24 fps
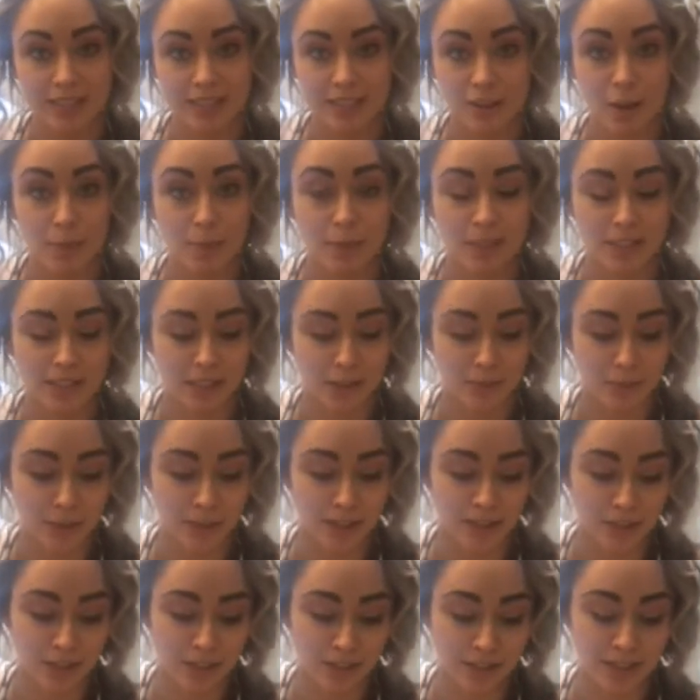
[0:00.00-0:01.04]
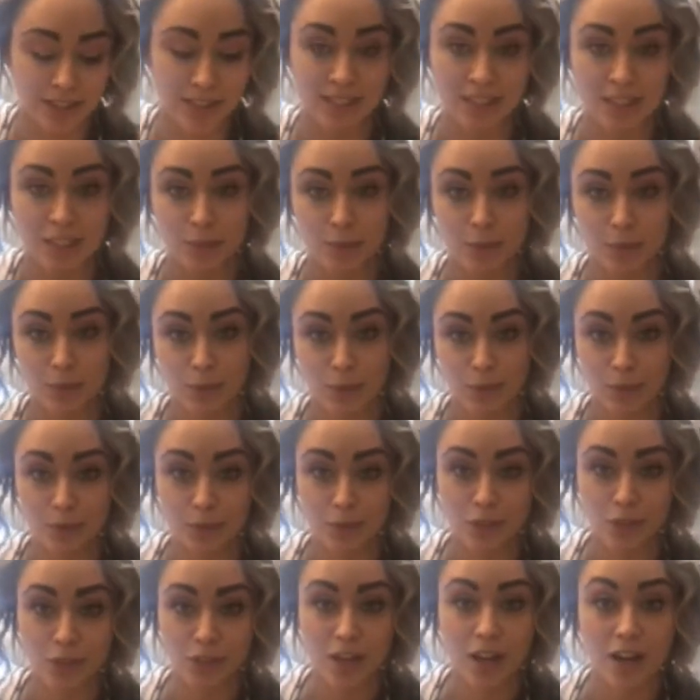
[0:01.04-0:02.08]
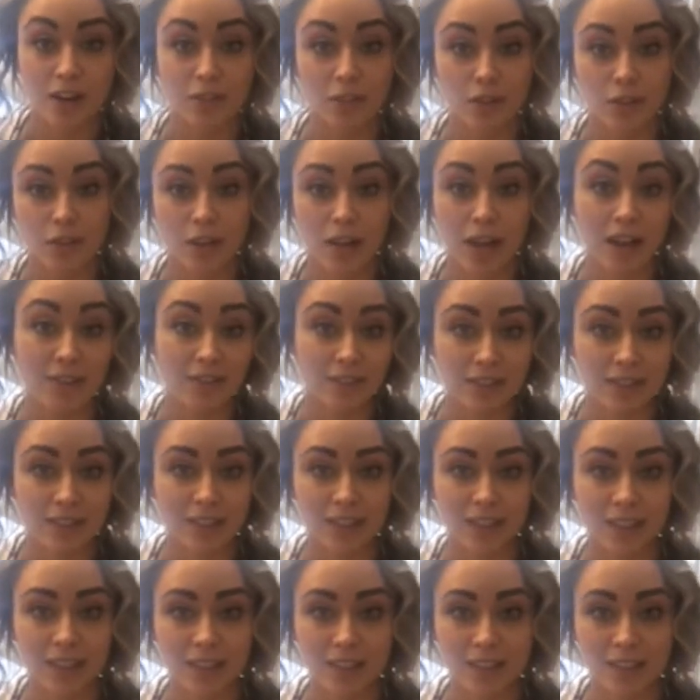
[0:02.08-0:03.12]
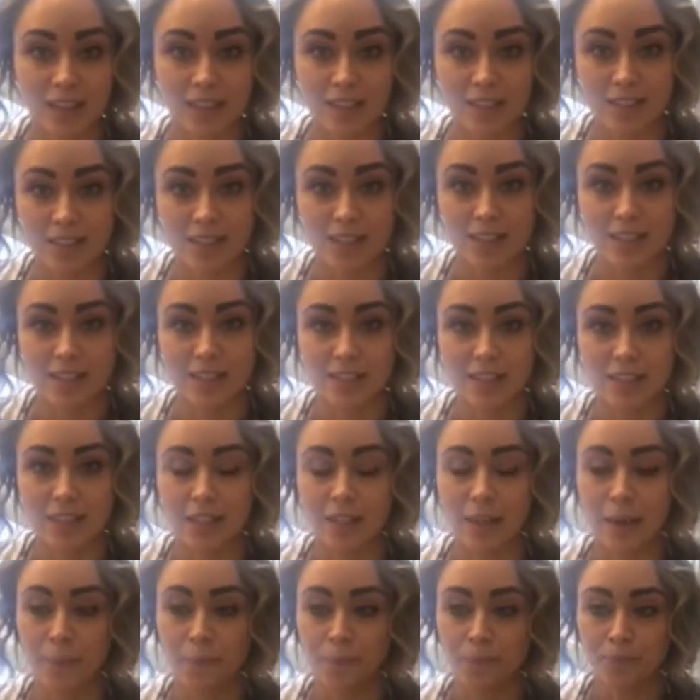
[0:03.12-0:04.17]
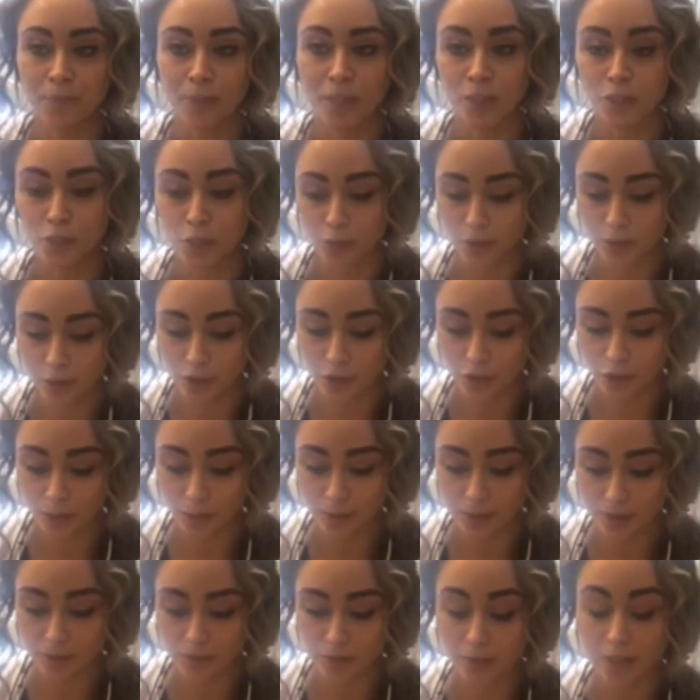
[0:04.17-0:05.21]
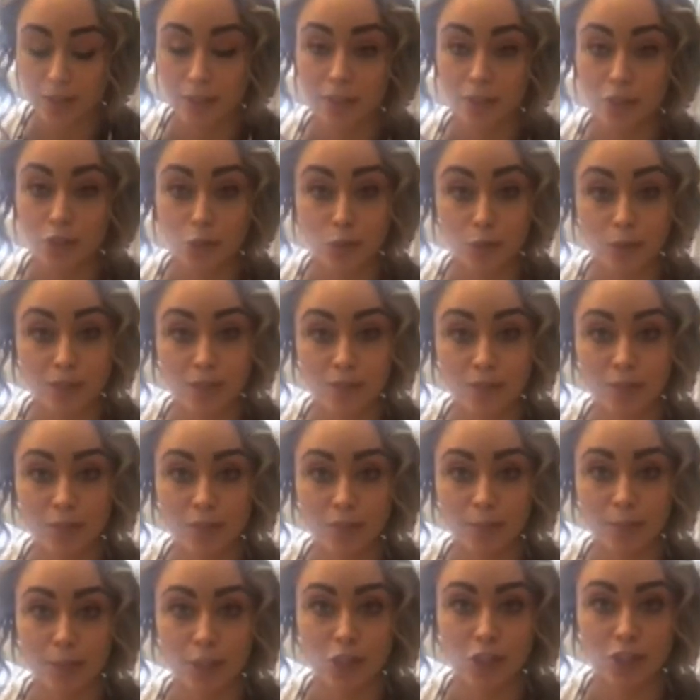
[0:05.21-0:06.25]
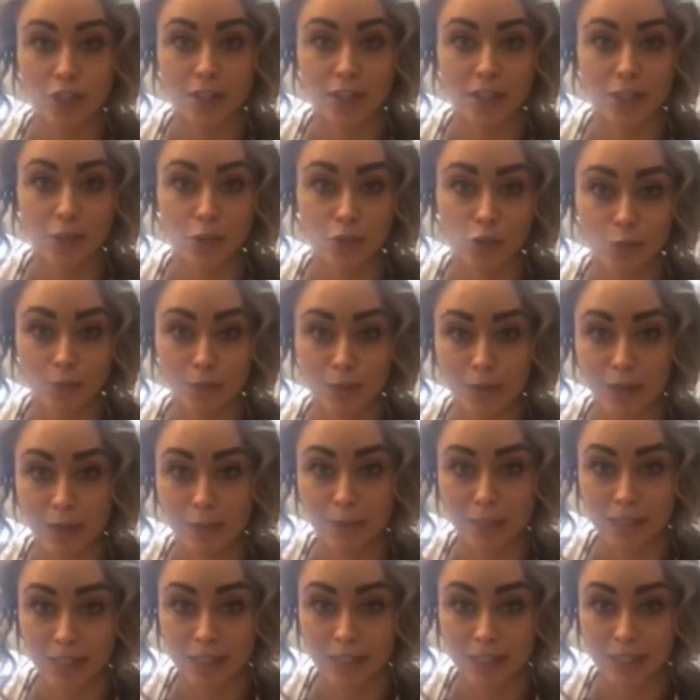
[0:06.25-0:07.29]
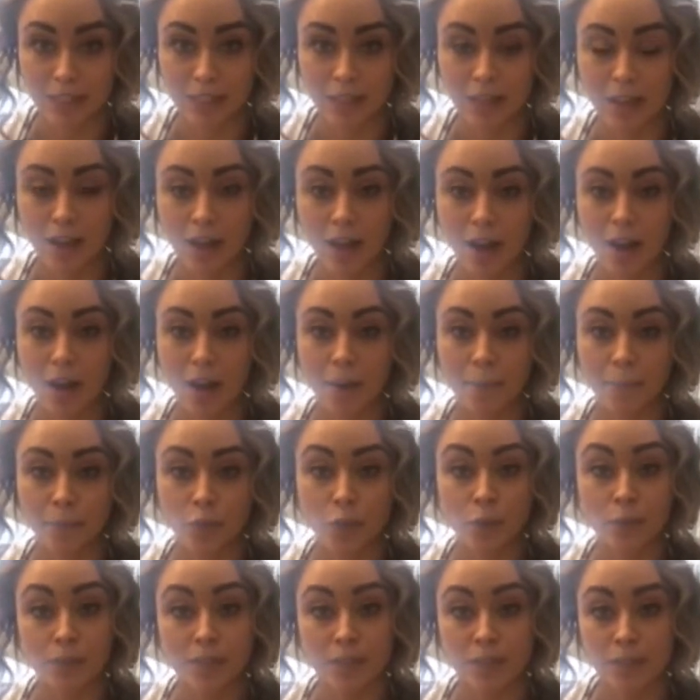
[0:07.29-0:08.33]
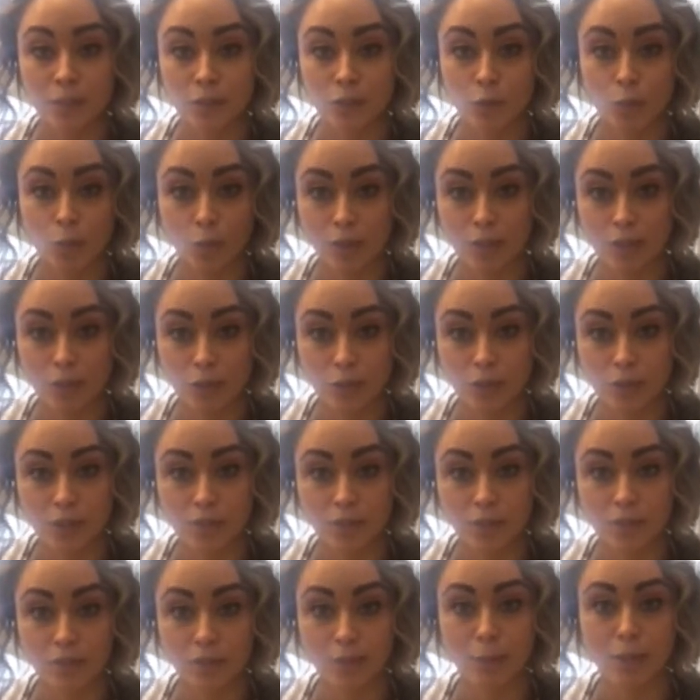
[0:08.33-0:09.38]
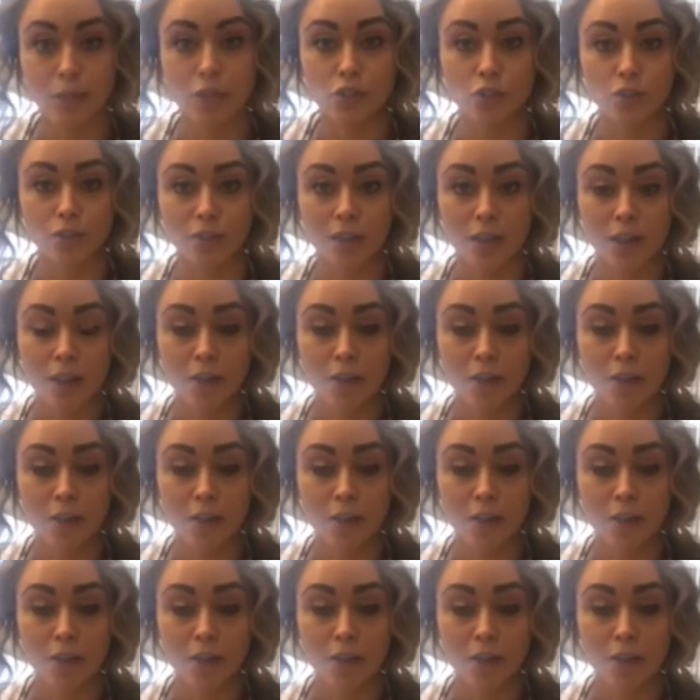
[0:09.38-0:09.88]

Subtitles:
topics that I wanted to discuss with you in order to cover everything that is necessary. So in terms of the source of information that you should be obtaining, don't stick to one source of information.